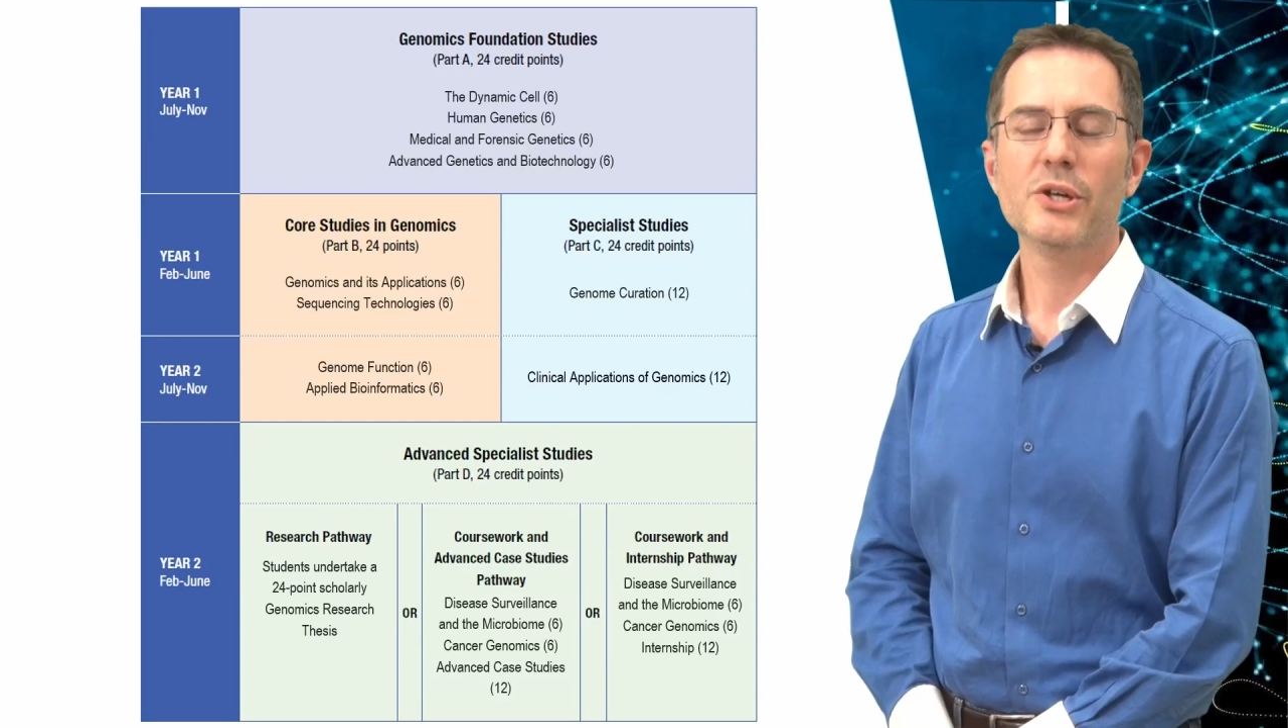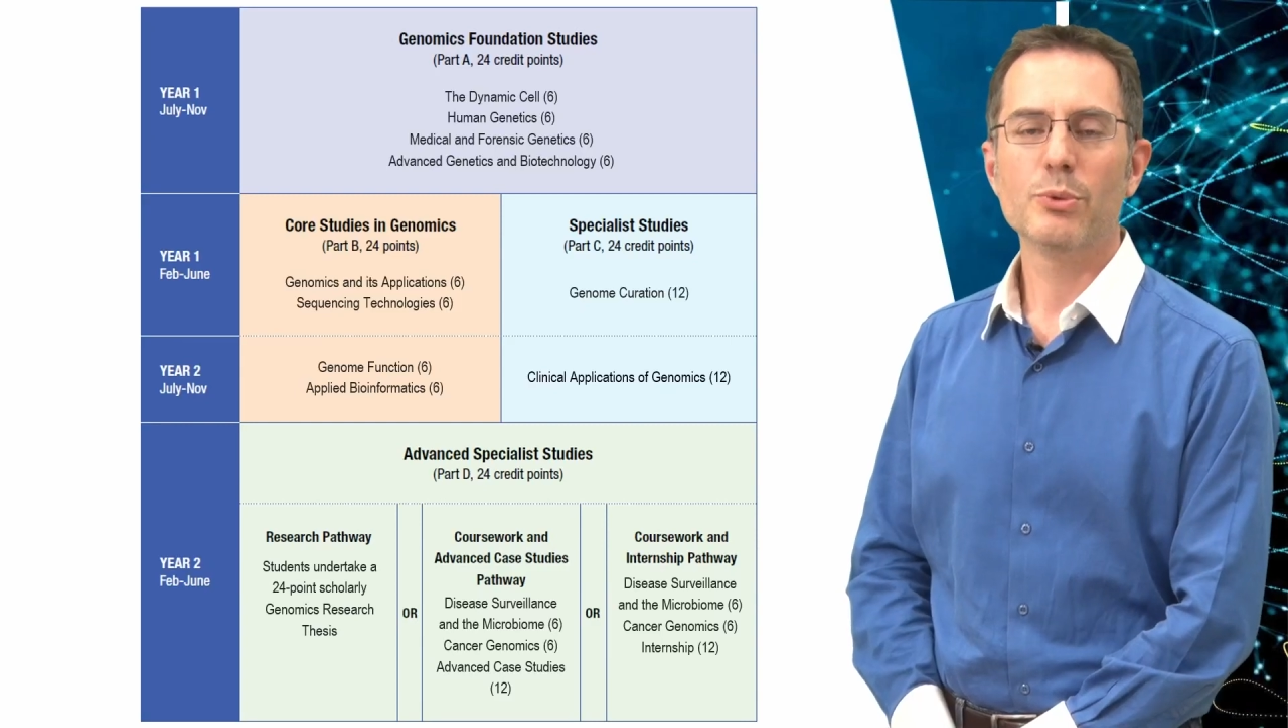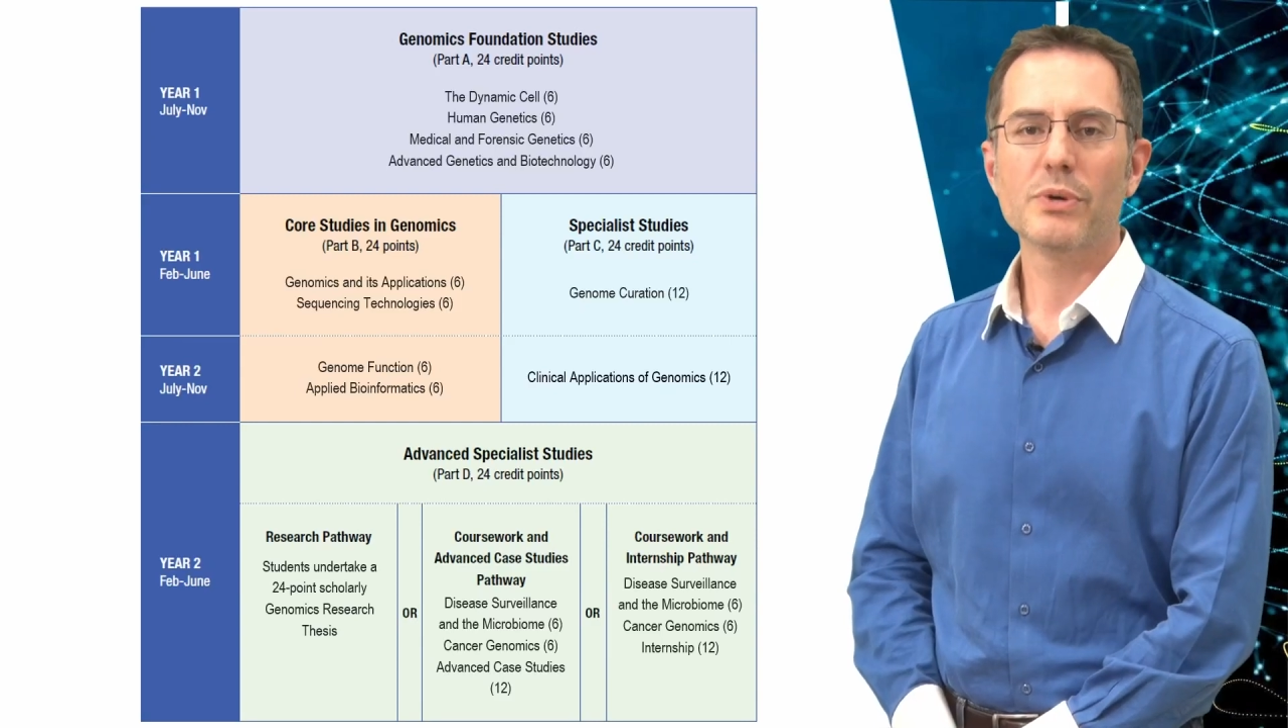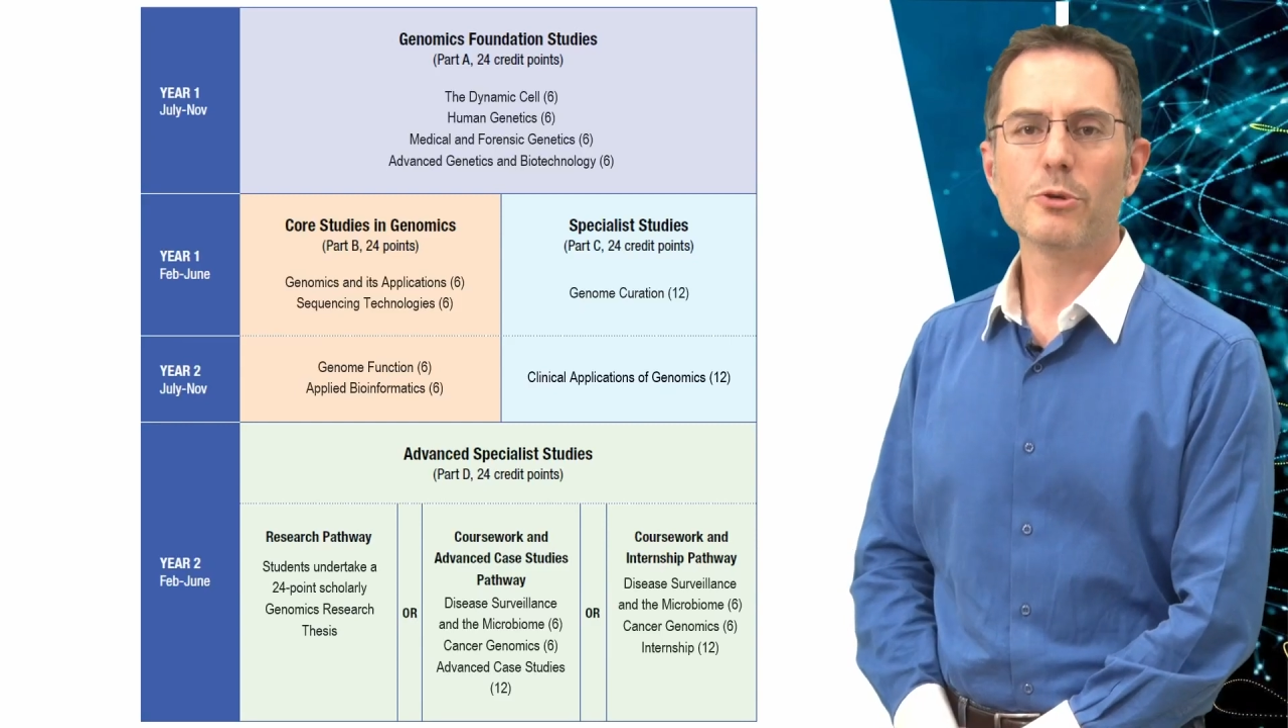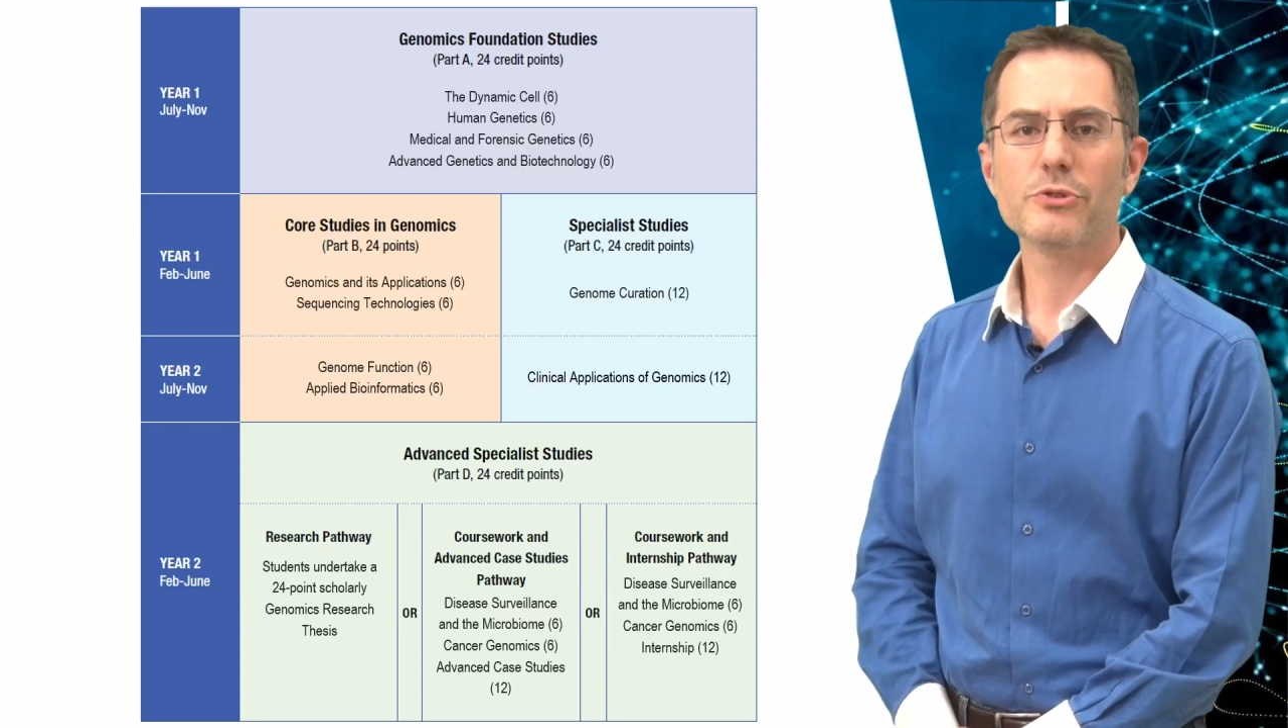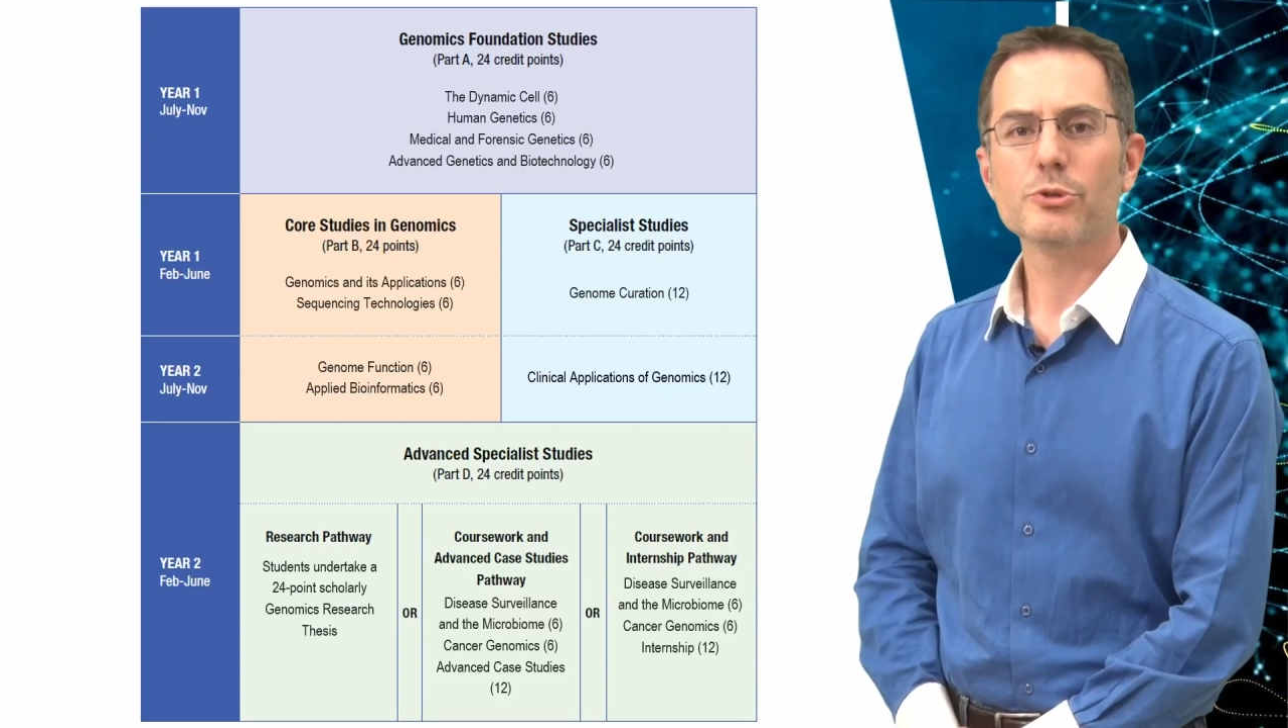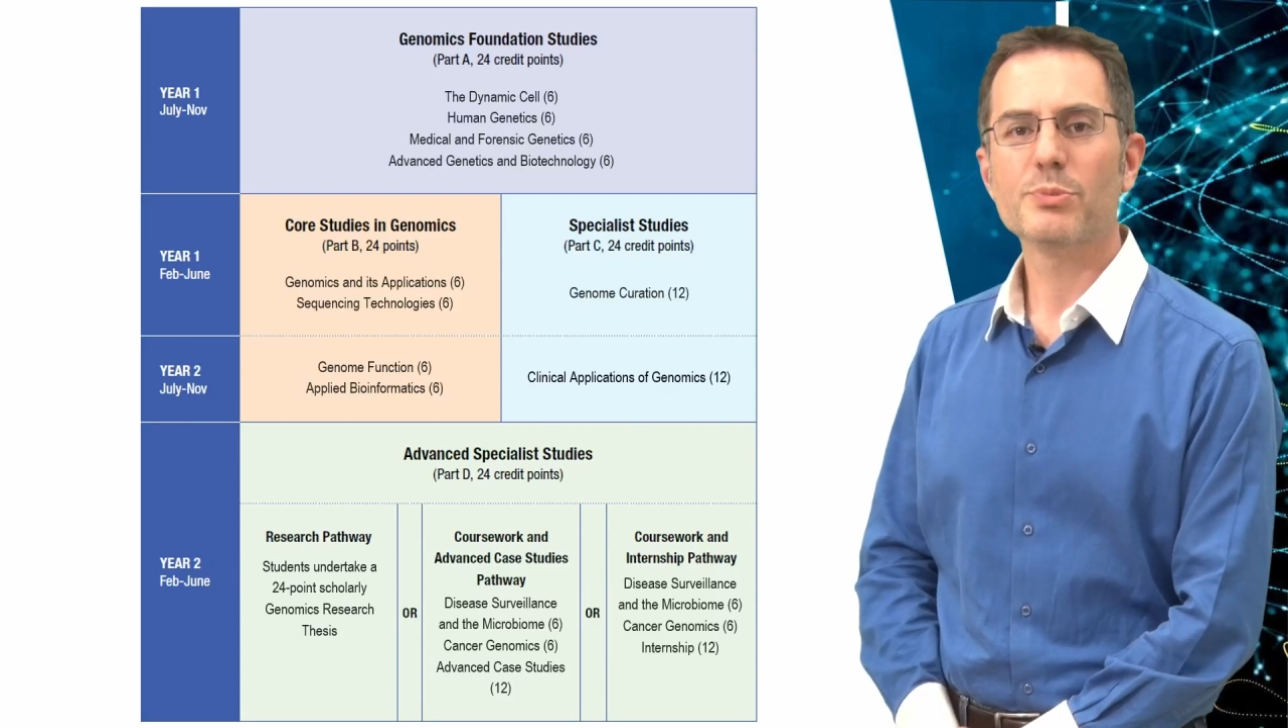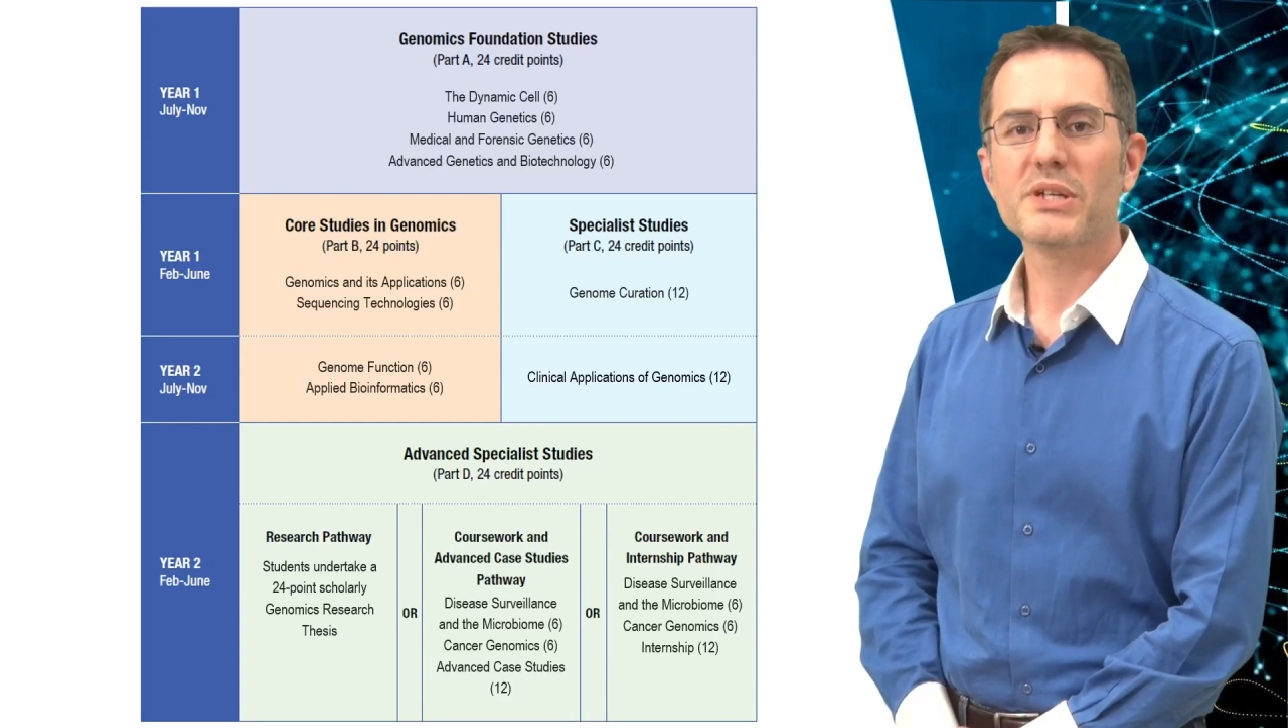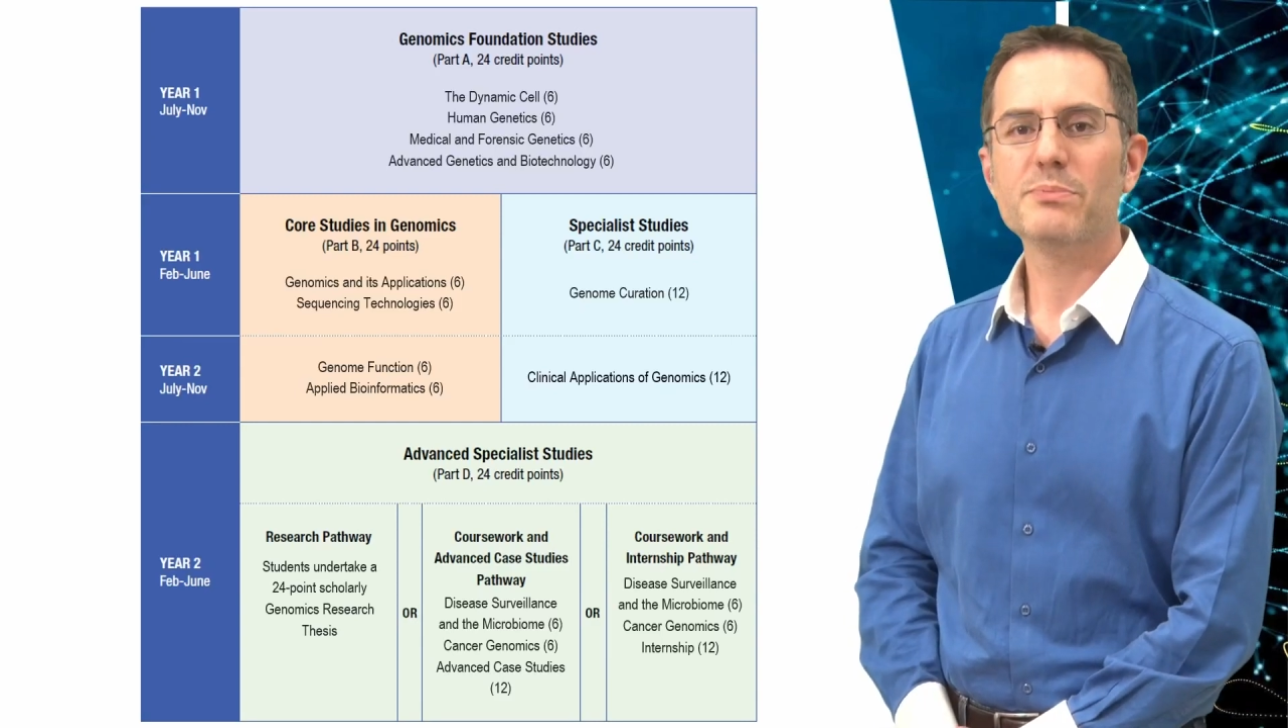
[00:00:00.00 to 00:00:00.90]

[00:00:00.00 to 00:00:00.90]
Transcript: where you'll be